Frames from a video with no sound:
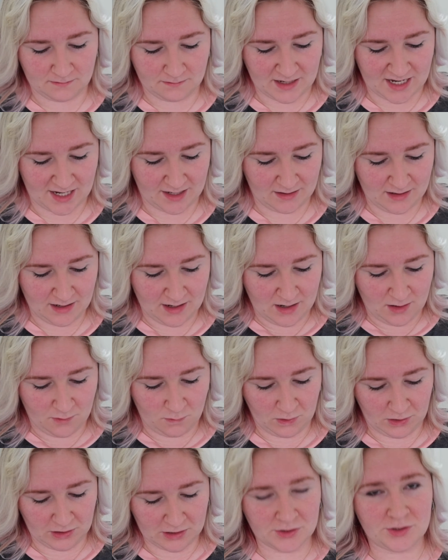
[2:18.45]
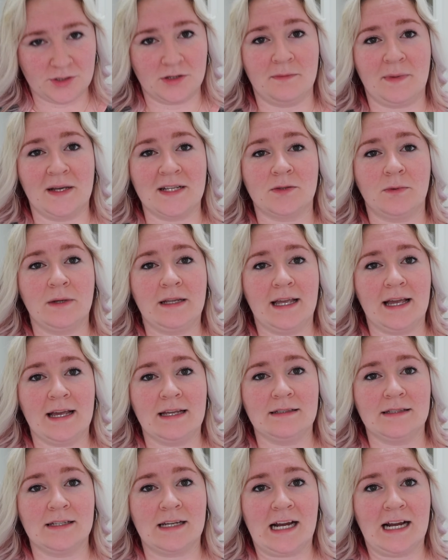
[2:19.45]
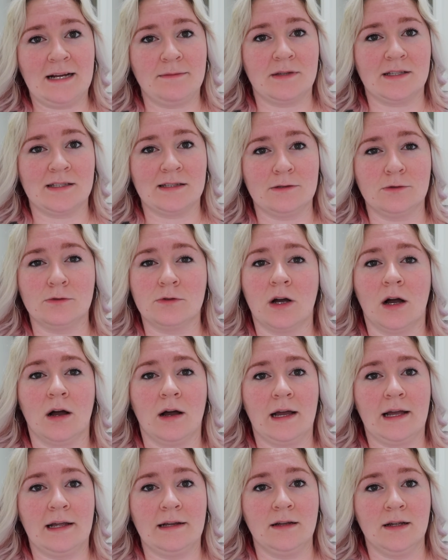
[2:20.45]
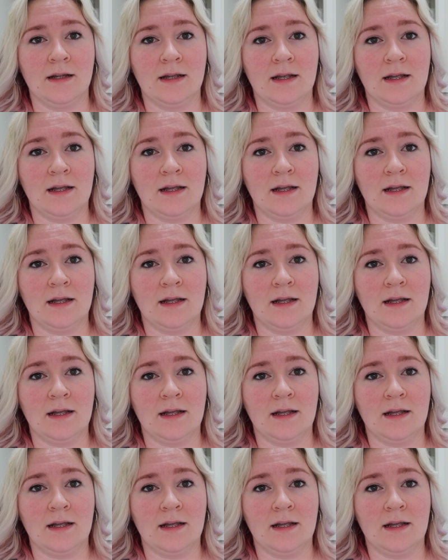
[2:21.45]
But we're gonna do the best we can to keep this little guy